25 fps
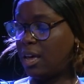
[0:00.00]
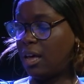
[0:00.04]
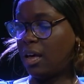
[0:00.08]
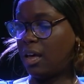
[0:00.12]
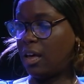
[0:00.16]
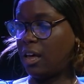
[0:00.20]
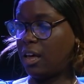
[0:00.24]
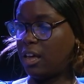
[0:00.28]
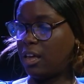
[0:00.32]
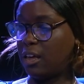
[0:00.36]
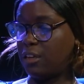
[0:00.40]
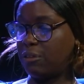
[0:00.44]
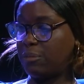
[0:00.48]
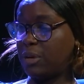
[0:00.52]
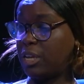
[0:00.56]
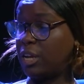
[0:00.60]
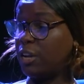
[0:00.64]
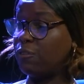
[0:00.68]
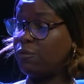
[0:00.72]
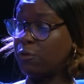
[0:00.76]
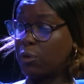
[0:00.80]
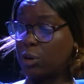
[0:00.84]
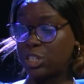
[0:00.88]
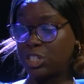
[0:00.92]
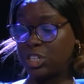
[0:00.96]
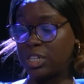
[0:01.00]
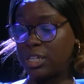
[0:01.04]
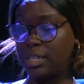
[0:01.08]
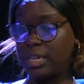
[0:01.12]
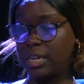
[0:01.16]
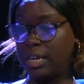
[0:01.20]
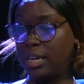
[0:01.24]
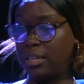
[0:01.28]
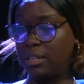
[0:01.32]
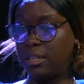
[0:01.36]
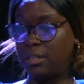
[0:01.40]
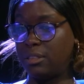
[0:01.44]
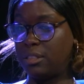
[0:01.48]
And
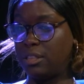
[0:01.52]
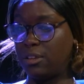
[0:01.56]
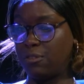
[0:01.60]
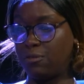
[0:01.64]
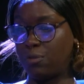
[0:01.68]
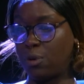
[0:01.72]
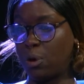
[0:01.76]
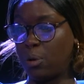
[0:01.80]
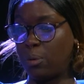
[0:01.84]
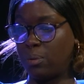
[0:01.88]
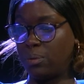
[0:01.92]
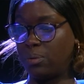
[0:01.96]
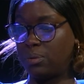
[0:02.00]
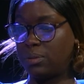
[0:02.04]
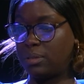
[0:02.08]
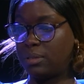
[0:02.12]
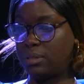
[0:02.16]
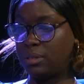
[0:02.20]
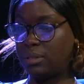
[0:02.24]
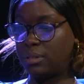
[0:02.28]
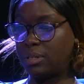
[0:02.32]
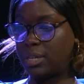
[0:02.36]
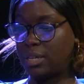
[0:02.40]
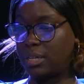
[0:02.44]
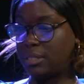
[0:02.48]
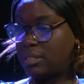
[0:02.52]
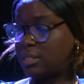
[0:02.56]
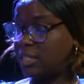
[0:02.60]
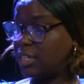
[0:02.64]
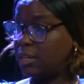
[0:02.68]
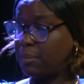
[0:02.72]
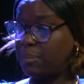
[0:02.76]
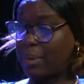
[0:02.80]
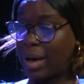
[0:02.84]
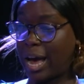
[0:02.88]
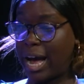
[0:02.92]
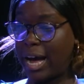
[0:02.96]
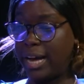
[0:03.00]
unfortunately, the vote
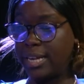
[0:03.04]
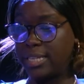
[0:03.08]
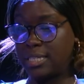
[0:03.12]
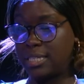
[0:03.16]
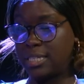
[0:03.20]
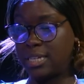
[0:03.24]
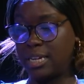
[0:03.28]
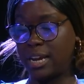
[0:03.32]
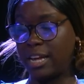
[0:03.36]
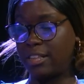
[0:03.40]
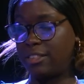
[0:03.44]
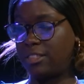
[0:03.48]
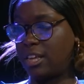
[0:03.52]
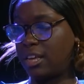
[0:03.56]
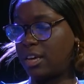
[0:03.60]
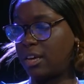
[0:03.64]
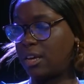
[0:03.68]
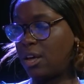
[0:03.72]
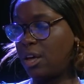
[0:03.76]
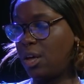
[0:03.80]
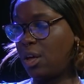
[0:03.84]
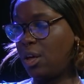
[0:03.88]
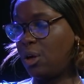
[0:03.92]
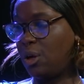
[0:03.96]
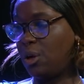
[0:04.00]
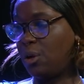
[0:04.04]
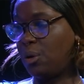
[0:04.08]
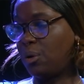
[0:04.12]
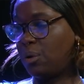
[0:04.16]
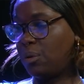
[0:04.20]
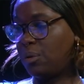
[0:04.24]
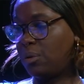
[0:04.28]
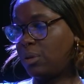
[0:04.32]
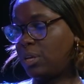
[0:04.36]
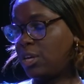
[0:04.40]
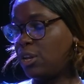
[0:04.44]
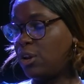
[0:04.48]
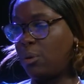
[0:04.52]
still passed. And I think,
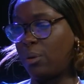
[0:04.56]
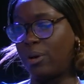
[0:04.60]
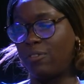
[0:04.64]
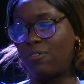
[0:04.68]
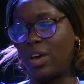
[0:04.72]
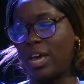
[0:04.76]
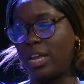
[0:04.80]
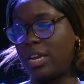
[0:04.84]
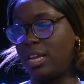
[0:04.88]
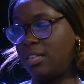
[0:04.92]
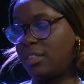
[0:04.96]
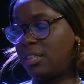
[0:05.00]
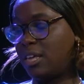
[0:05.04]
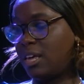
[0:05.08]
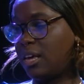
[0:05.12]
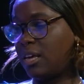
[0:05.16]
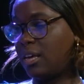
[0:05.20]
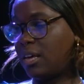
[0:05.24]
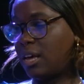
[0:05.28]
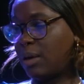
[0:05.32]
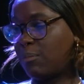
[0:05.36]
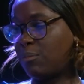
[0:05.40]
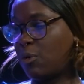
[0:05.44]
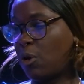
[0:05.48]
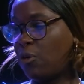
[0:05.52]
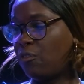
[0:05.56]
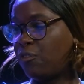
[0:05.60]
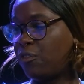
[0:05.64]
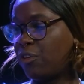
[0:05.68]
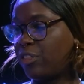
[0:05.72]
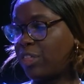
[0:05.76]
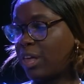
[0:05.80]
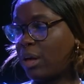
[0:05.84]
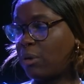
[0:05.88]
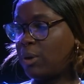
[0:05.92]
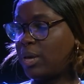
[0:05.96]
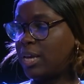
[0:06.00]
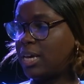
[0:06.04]
you know, if anything, I'm hopeful
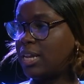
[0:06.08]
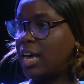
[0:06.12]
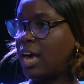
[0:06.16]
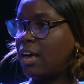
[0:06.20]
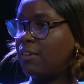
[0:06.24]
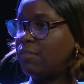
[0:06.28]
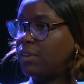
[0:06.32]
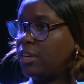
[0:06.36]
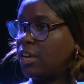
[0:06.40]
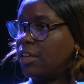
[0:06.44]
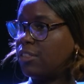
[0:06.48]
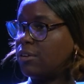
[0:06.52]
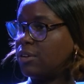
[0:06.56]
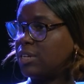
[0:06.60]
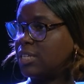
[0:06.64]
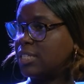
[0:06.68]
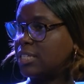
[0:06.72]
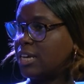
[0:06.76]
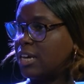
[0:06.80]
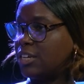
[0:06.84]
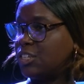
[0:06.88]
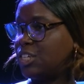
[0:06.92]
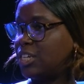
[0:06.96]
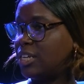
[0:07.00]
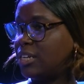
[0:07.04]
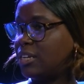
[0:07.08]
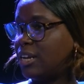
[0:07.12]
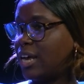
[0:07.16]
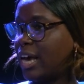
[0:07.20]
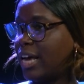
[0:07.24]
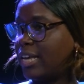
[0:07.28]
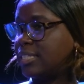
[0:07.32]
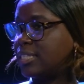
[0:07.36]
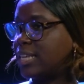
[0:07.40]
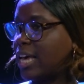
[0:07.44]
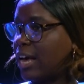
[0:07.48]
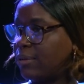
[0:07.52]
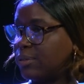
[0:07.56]
that we can have another discussion
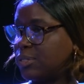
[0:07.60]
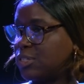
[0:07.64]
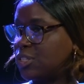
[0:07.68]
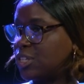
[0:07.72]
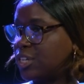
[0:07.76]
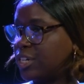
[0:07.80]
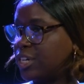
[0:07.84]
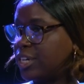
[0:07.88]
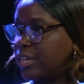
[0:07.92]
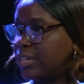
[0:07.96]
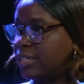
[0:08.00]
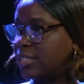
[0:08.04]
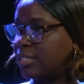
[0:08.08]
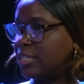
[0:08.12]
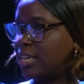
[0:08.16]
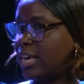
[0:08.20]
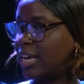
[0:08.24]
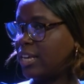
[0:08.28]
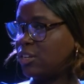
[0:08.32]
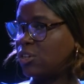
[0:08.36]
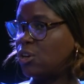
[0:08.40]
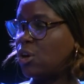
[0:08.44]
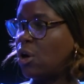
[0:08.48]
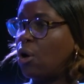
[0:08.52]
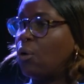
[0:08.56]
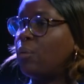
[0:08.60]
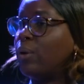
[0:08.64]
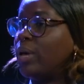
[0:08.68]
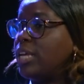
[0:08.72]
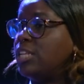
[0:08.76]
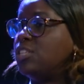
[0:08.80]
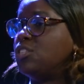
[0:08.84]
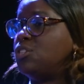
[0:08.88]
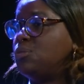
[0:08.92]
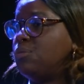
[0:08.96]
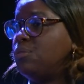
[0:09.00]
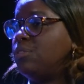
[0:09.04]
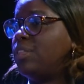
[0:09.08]
as counselors and go
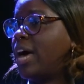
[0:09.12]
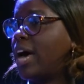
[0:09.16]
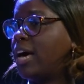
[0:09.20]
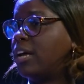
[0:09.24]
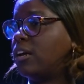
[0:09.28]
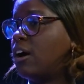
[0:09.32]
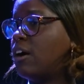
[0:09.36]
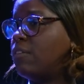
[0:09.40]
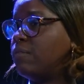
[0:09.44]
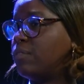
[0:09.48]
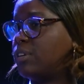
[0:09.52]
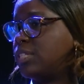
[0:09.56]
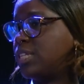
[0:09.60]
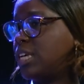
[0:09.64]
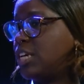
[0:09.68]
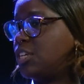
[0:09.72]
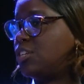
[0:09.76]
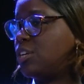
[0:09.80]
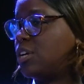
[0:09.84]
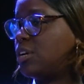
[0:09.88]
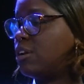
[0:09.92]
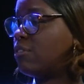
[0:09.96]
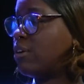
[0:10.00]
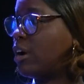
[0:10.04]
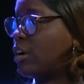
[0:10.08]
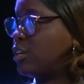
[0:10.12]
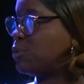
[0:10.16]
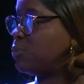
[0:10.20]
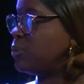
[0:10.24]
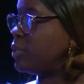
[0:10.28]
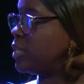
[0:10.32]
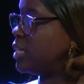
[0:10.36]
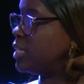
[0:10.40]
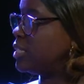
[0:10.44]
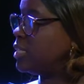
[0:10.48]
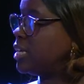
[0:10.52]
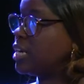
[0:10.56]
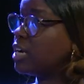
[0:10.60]
into that conversation around
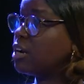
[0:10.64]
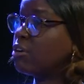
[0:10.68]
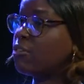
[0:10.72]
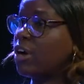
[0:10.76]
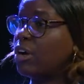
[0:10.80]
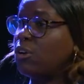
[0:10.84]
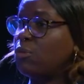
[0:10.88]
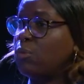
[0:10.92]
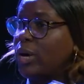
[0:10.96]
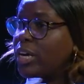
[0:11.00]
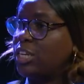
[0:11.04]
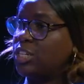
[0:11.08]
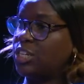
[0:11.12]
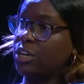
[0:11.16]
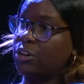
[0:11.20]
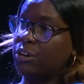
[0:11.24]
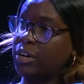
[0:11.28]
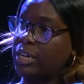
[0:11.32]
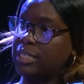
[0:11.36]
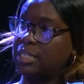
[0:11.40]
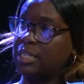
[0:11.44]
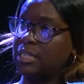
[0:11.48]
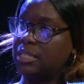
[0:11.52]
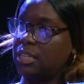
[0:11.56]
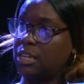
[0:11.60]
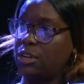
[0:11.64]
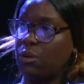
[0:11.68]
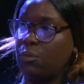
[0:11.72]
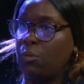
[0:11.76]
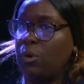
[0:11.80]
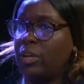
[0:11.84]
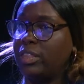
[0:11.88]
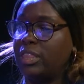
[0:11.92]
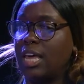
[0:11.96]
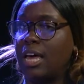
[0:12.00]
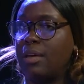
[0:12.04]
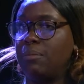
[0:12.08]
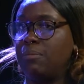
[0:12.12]
policing, around wage increases, and on
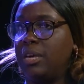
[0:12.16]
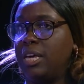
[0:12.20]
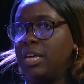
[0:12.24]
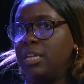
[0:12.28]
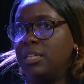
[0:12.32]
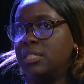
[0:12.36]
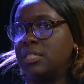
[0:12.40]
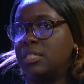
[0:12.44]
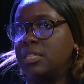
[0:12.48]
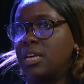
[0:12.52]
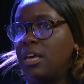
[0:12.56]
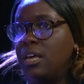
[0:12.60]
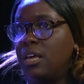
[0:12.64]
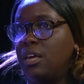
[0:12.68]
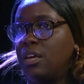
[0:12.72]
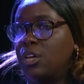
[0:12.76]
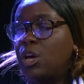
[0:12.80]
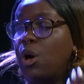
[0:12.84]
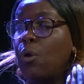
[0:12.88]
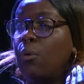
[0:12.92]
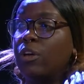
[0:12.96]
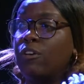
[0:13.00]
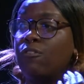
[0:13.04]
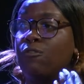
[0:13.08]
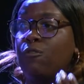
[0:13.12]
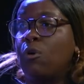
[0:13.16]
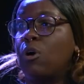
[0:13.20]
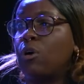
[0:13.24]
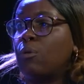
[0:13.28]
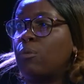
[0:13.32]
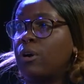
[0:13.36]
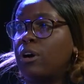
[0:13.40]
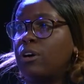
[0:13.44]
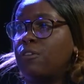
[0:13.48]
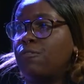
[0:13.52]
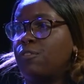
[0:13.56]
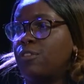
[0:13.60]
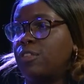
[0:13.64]
what that means going
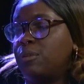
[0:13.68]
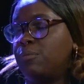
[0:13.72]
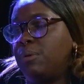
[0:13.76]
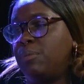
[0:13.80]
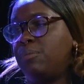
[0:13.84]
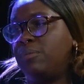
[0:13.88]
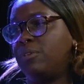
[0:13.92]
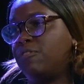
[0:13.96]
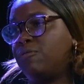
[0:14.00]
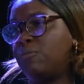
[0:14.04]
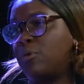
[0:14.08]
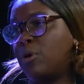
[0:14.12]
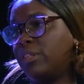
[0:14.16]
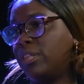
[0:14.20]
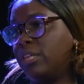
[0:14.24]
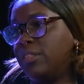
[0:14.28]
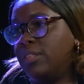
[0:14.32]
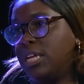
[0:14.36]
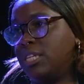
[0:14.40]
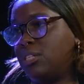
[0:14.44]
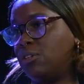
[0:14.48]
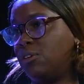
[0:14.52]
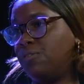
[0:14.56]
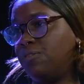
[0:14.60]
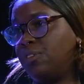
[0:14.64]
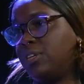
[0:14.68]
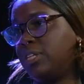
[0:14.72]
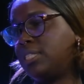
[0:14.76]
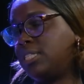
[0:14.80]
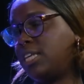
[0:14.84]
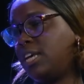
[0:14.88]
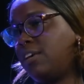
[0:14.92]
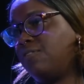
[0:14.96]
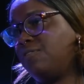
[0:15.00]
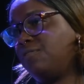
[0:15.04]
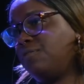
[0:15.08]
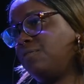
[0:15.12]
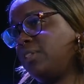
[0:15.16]
forward for the people of Portland that don't feel
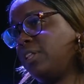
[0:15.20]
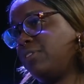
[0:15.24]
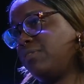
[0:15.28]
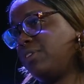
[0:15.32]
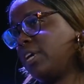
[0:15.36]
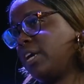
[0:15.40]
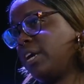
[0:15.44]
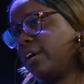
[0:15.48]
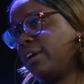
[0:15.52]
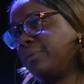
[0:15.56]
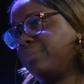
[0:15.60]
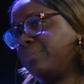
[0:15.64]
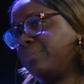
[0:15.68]
safe living here.